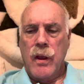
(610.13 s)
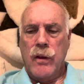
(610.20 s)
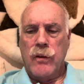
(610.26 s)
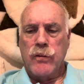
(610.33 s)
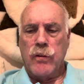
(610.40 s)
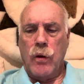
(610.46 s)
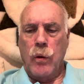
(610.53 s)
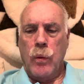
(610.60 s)

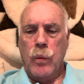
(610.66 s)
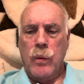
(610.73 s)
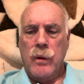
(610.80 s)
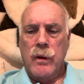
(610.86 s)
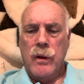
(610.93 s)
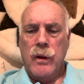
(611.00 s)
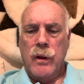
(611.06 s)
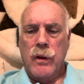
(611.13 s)
So
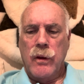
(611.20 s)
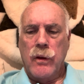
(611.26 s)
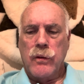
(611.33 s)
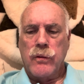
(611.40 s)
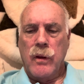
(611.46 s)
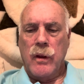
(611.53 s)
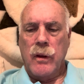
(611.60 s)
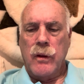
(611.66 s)

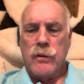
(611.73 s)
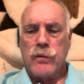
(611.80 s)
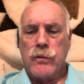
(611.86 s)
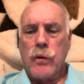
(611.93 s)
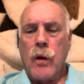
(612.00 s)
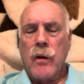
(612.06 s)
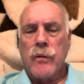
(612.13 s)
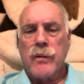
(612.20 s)

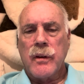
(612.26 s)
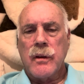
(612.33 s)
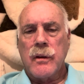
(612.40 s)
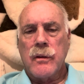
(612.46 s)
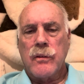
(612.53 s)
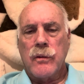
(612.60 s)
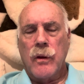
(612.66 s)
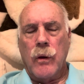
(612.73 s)

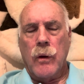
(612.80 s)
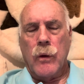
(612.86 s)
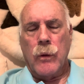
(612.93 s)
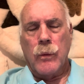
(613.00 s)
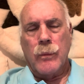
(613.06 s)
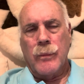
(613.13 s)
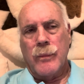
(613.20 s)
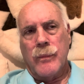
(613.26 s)
starving
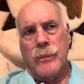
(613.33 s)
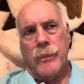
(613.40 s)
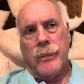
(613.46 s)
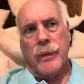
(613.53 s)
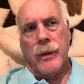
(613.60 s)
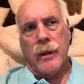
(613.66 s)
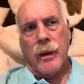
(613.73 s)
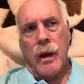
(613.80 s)
or
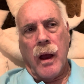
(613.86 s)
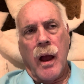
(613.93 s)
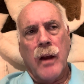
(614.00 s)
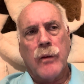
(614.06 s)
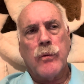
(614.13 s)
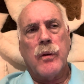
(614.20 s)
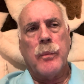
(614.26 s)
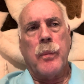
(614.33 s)
a
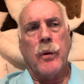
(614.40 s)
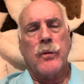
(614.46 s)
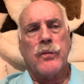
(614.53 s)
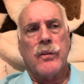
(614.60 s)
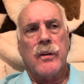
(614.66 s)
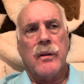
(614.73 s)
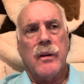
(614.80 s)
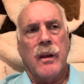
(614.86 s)
hungry
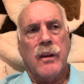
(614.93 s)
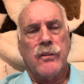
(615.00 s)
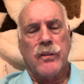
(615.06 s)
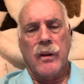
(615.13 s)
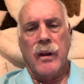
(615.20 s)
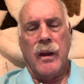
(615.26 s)
person is